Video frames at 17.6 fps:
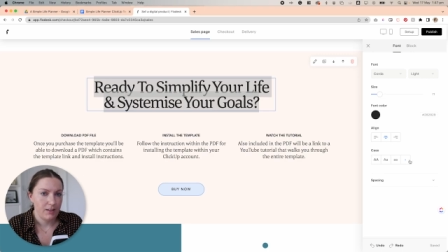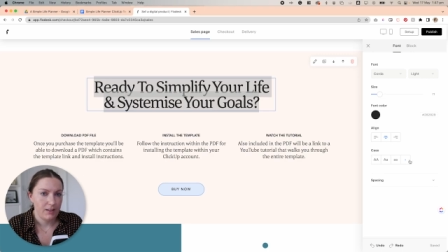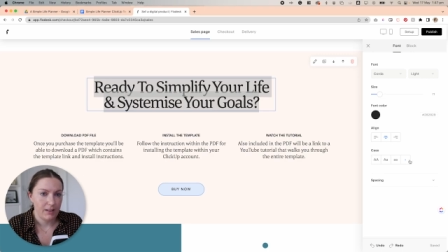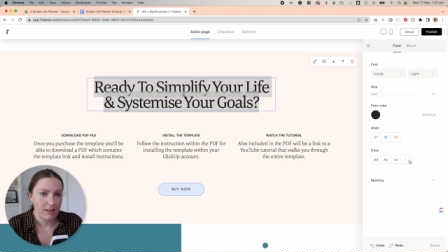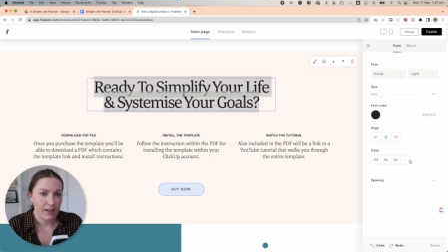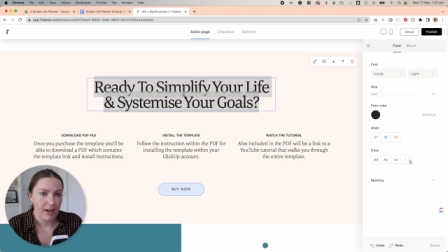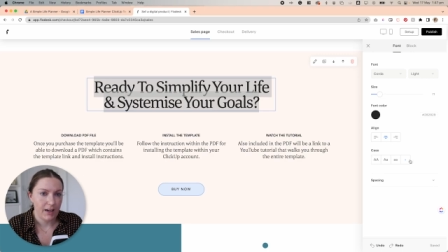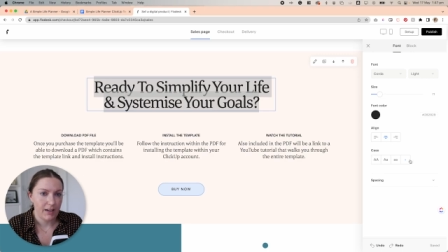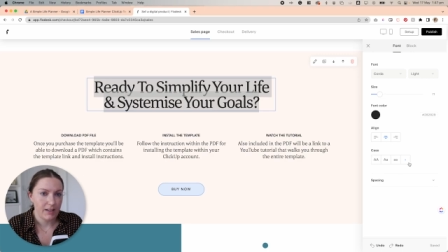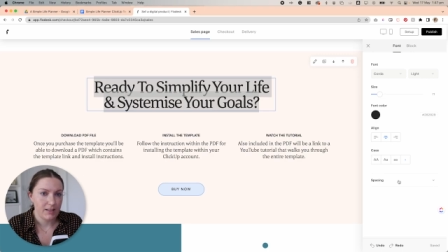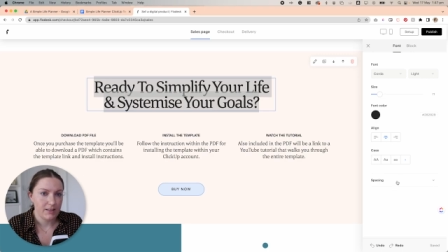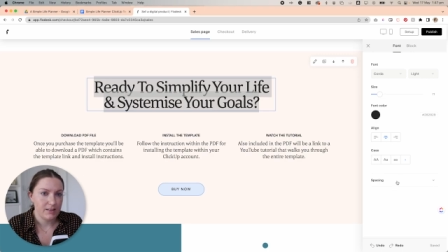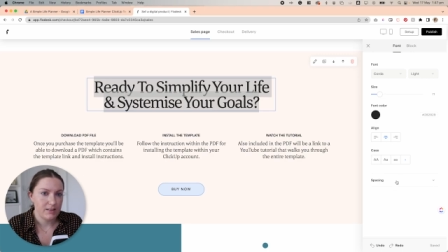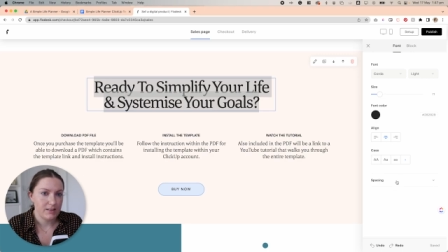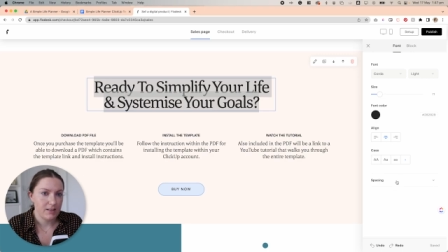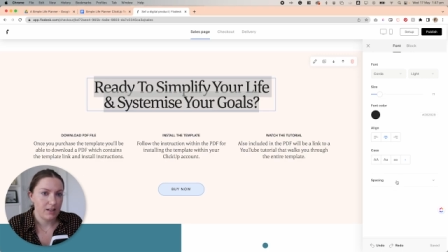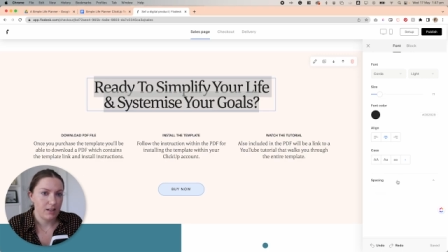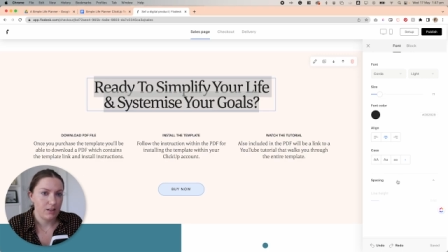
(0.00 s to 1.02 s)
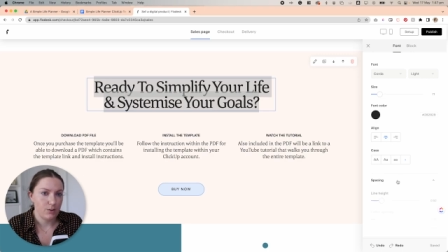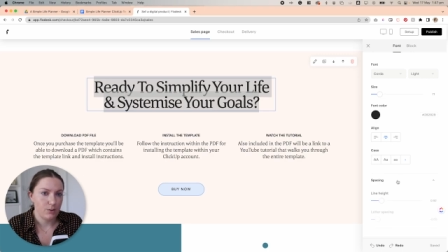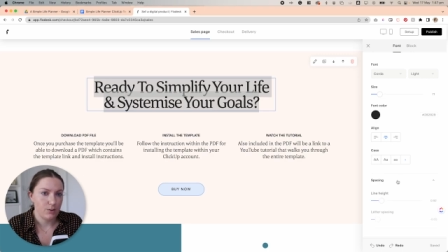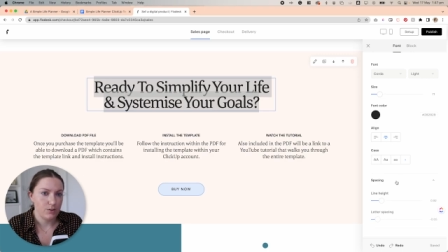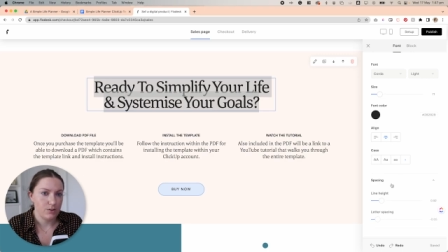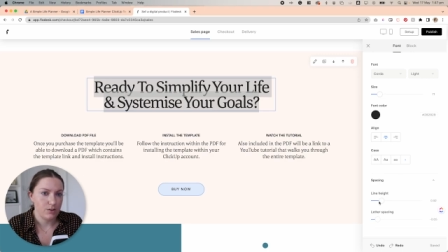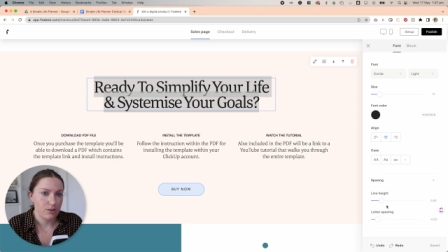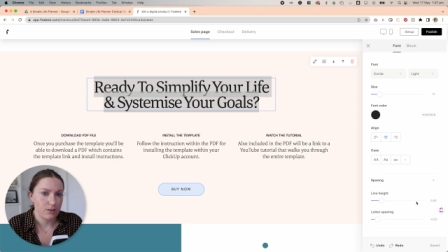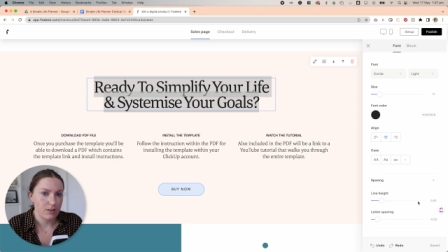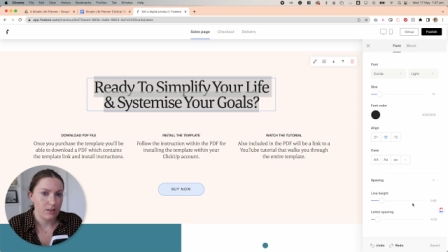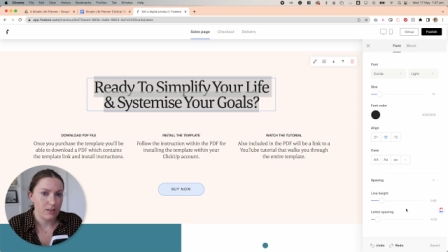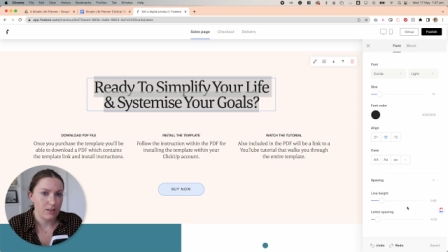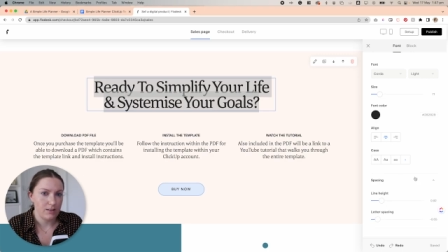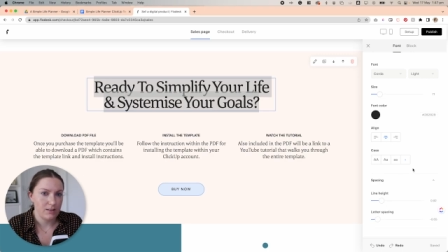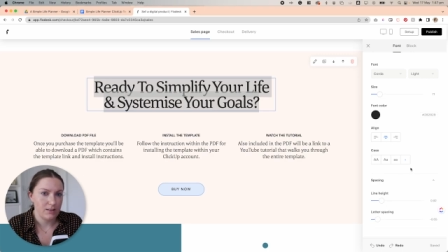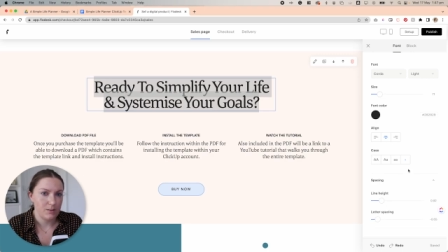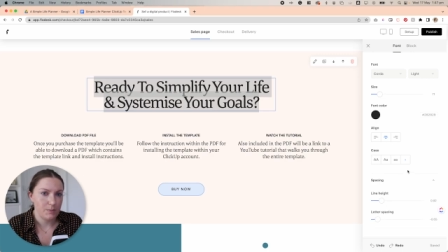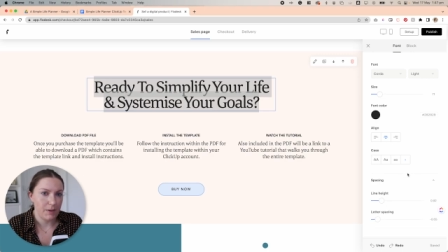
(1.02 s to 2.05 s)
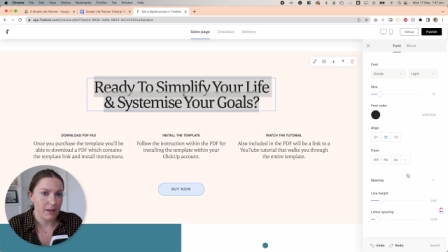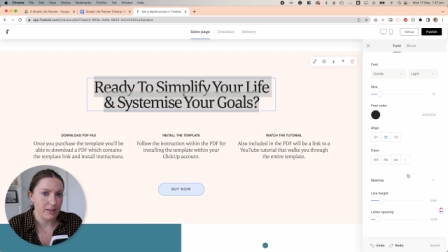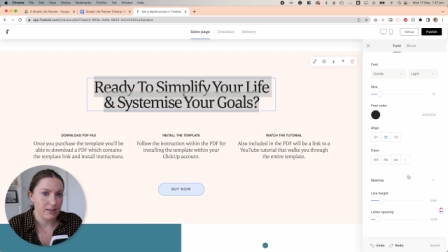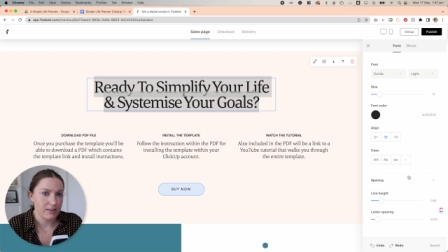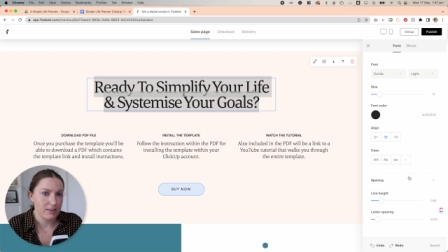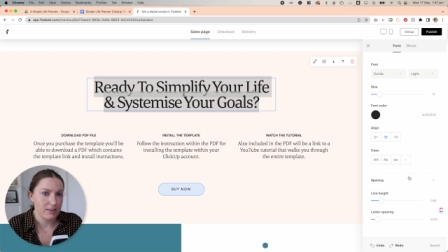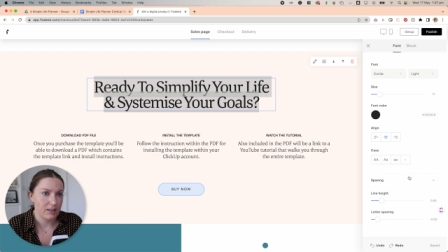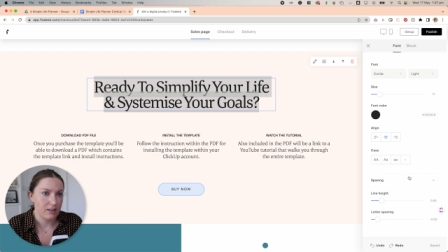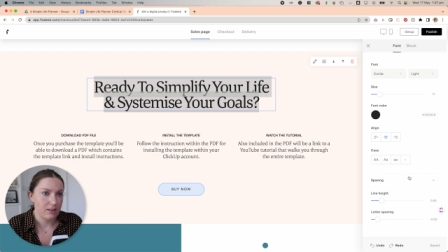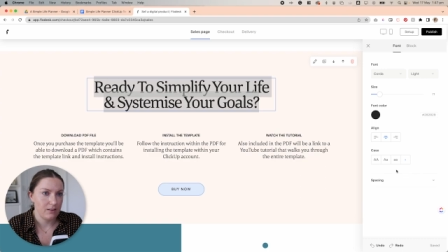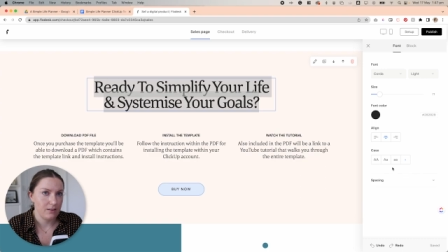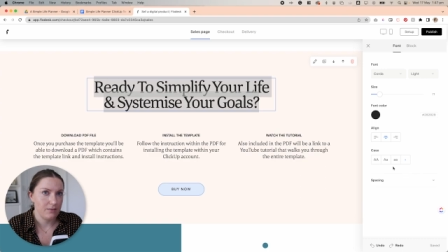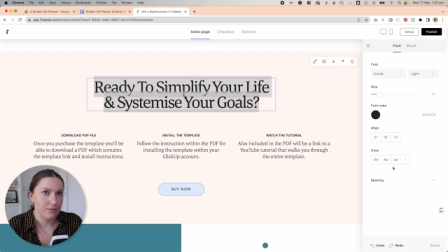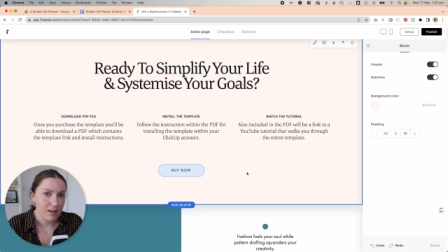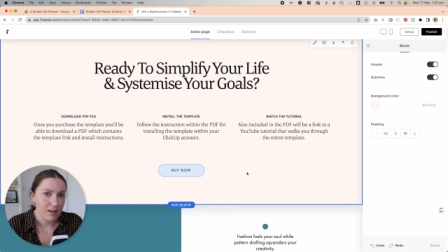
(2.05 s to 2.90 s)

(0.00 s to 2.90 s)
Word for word: the case, and also the spacing.